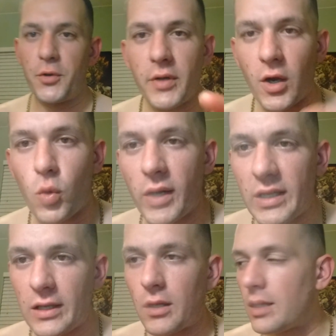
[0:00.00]
doing a
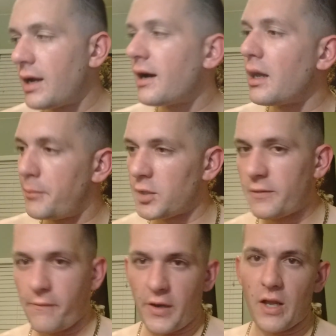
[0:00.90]
quick little
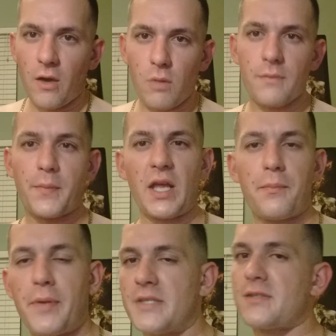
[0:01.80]
build video. I'm
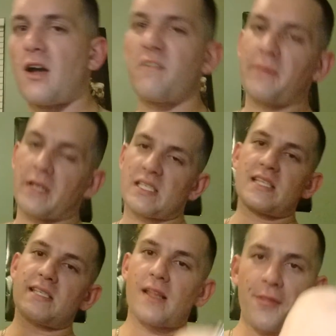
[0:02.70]
getting pissed off because
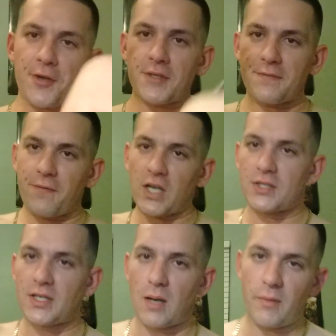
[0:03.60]
this is the third
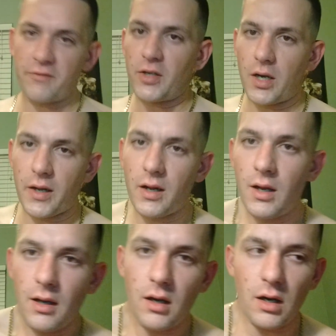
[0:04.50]
fucking time I've done it.
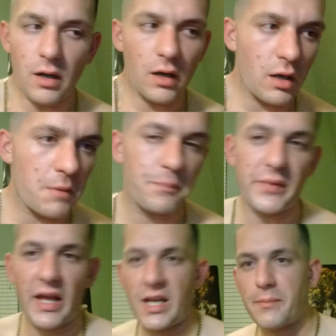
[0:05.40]

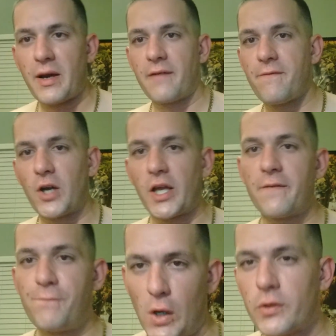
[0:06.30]
And my
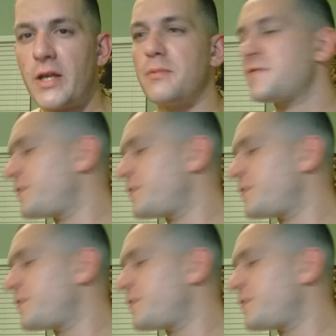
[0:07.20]
fucking phone keeps